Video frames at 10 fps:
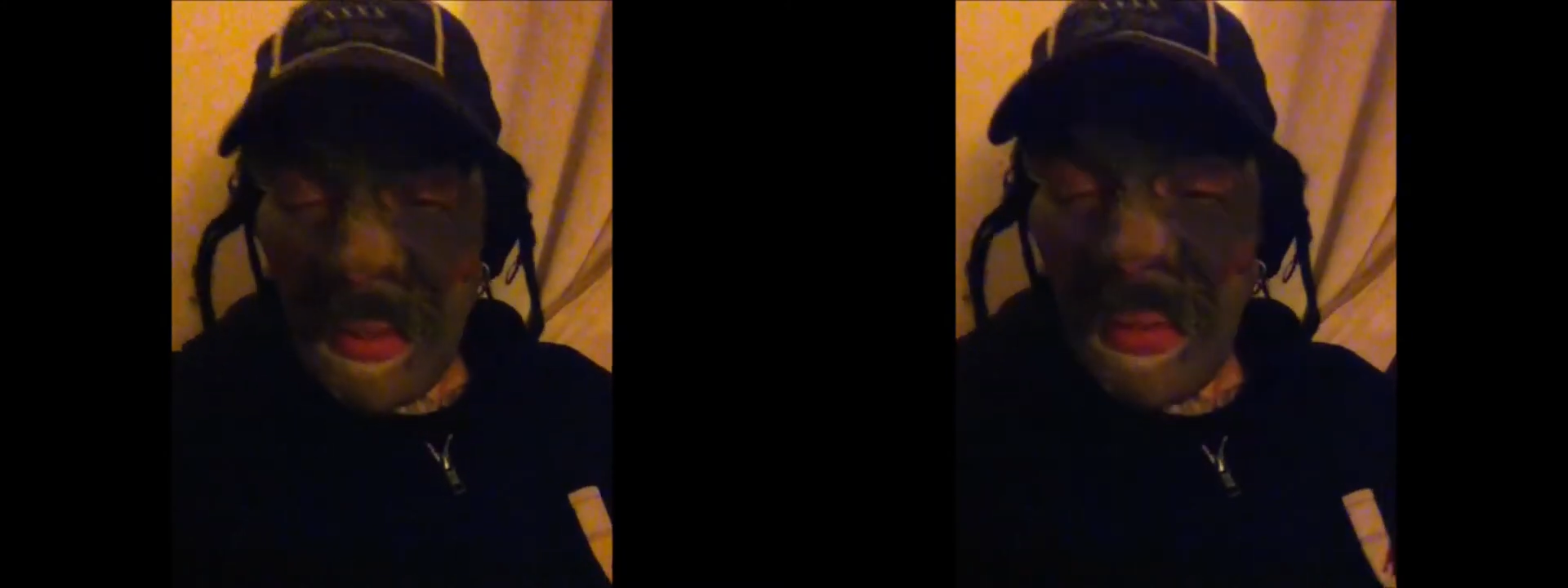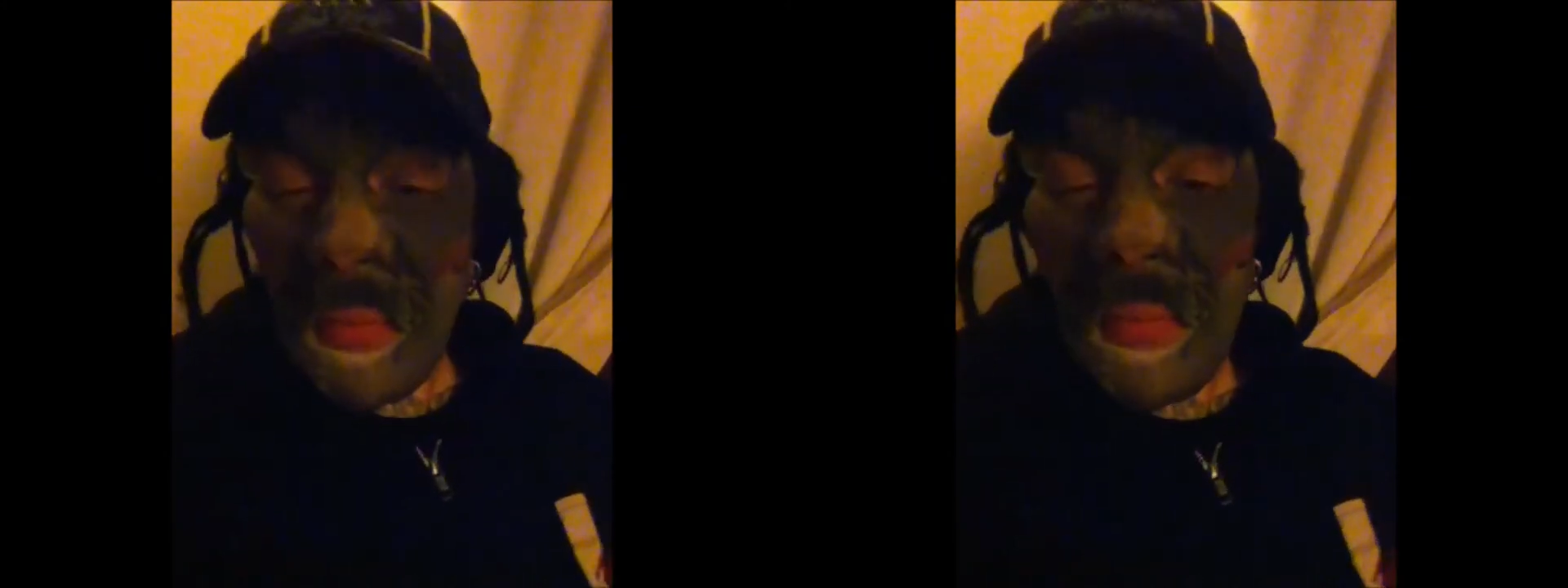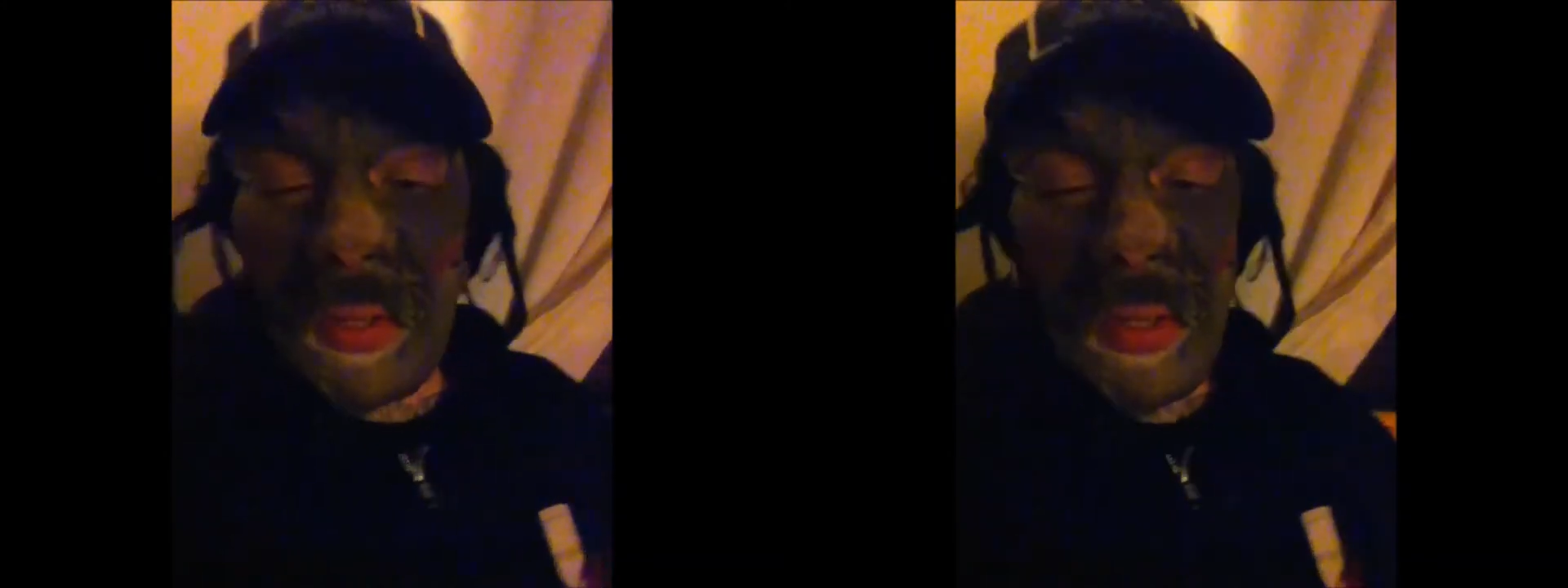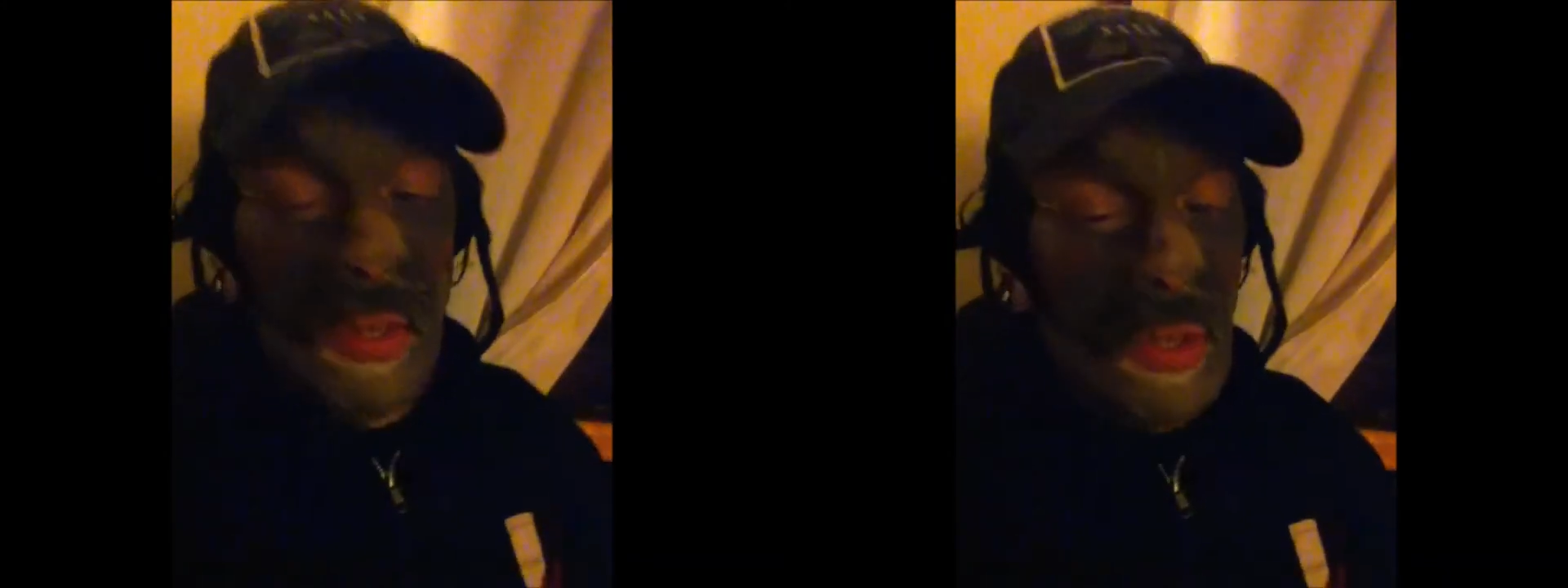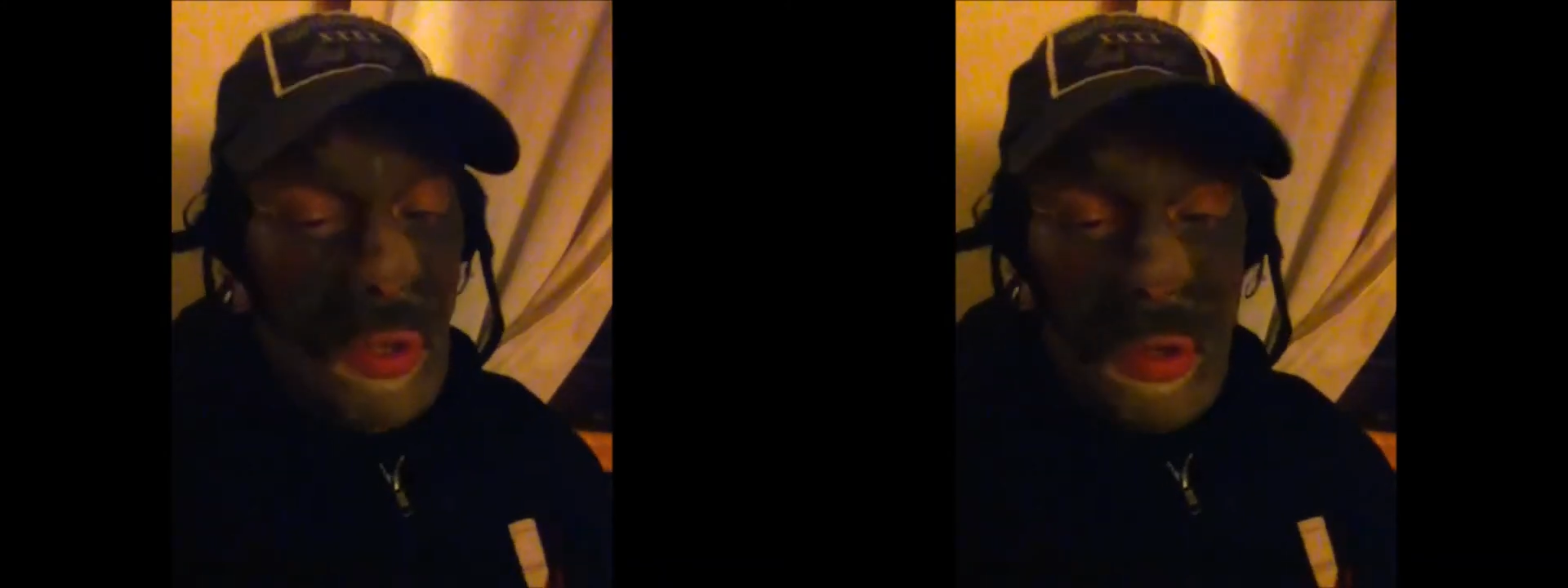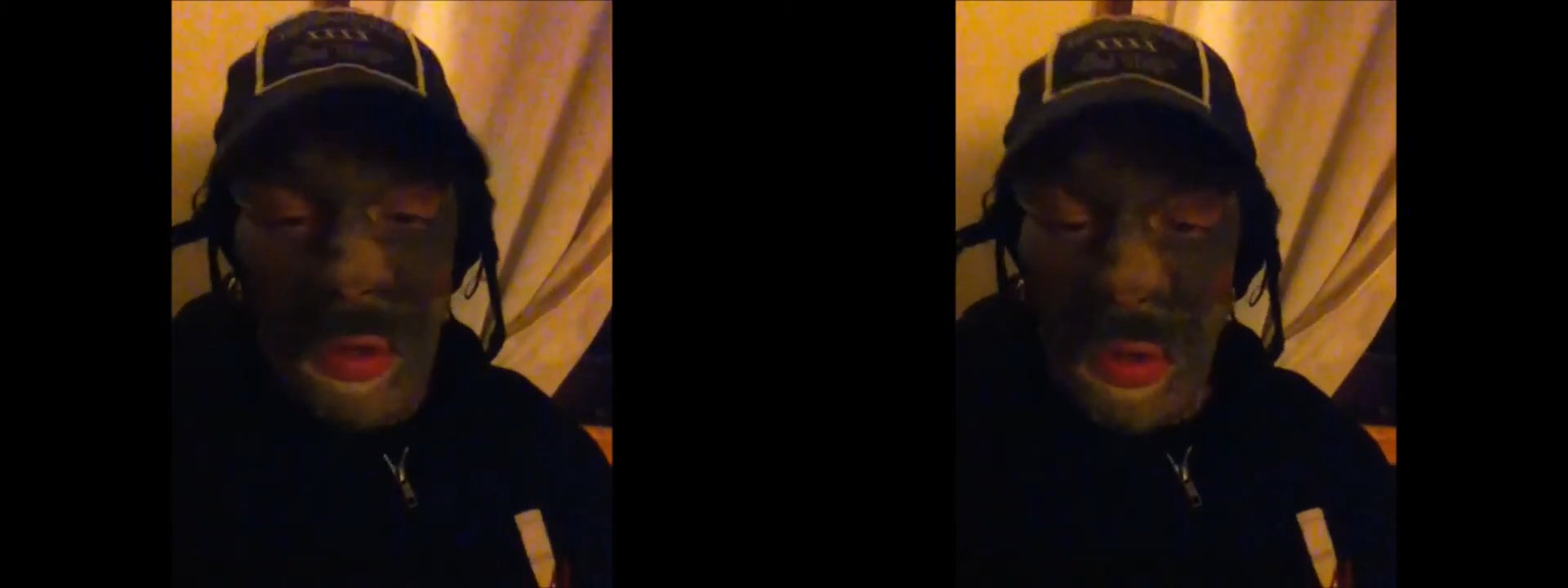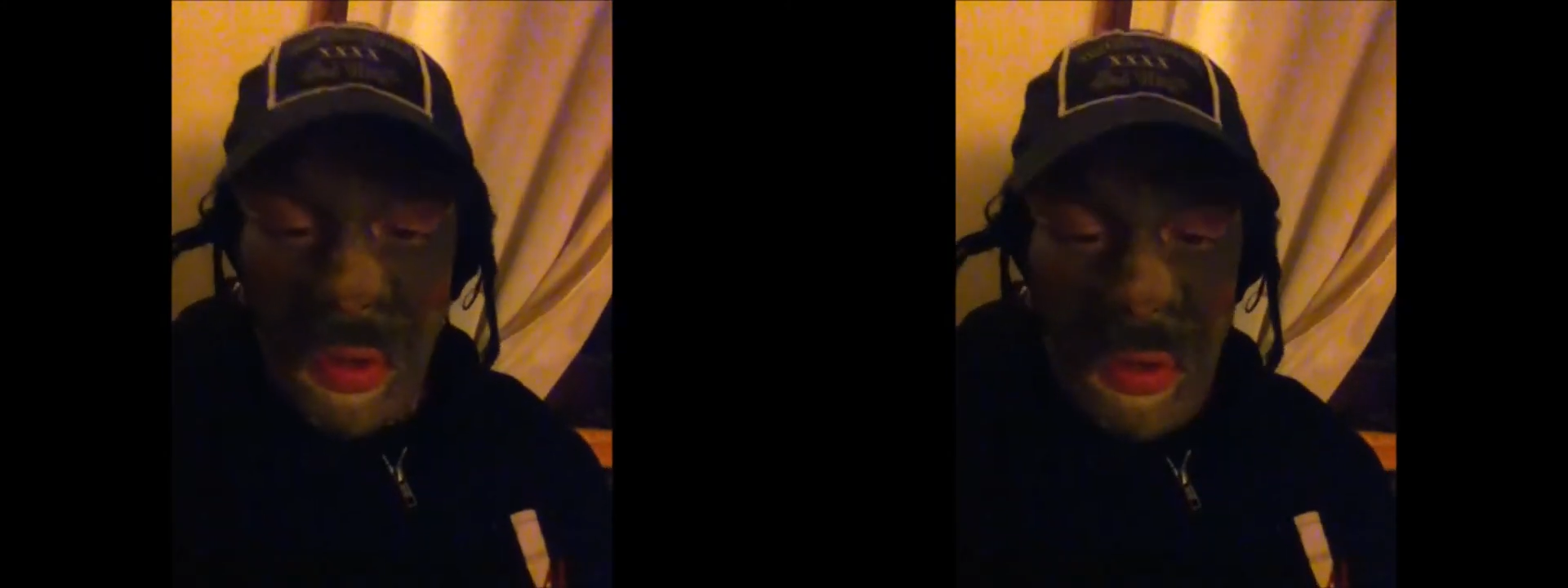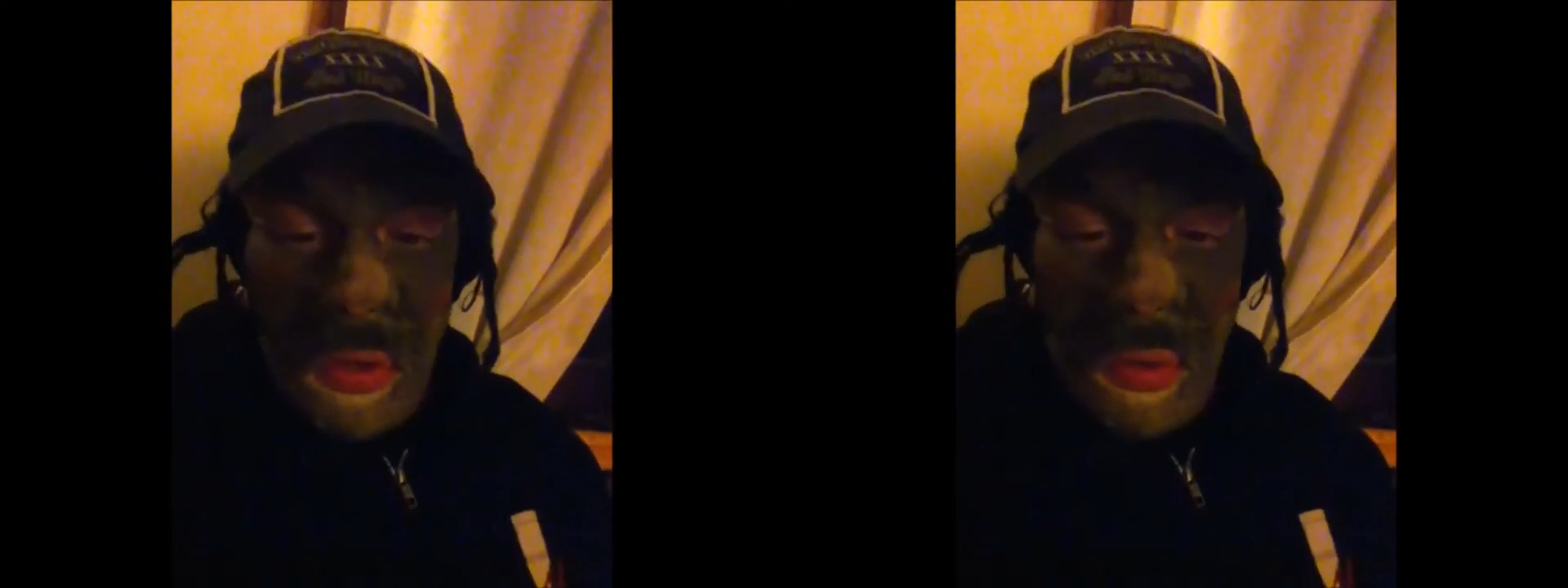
know? You